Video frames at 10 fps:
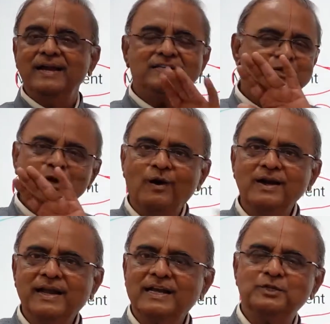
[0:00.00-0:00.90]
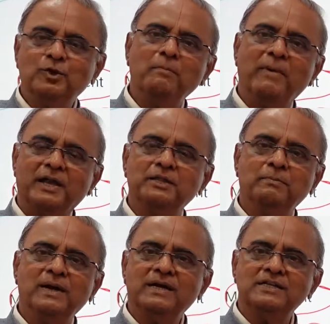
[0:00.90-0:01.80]
It's not as though
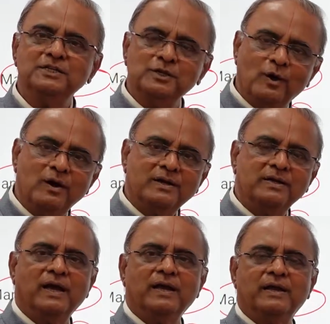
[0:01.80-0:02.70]
management is not